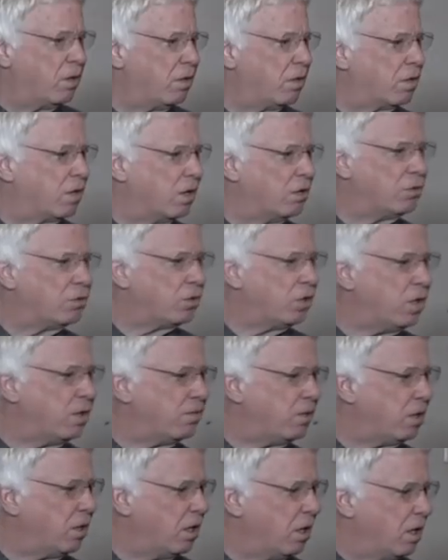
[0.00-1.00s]
the country,
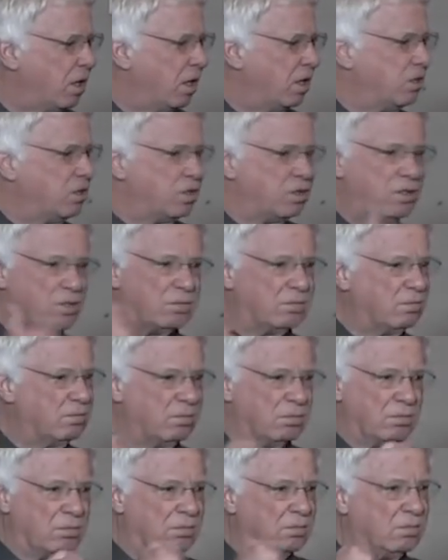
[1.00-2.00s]
even, and just
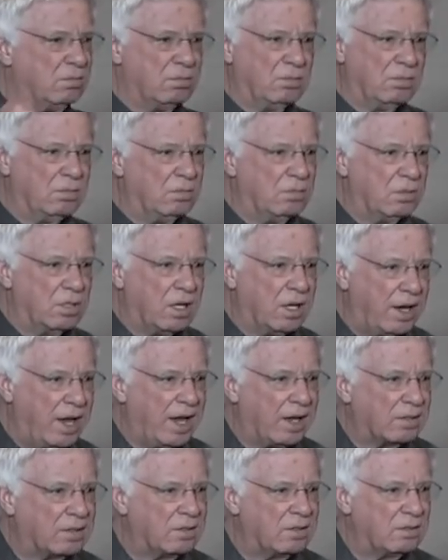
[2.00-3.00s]

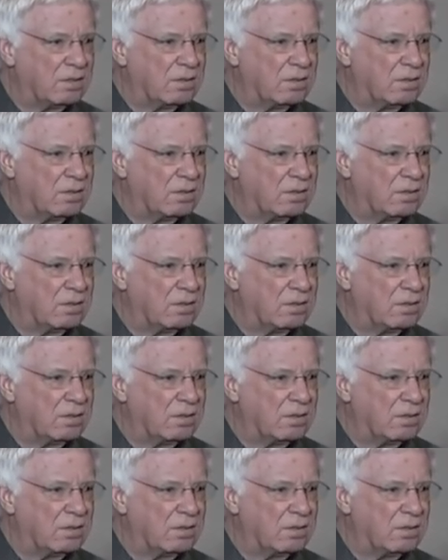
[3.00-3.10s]
connect?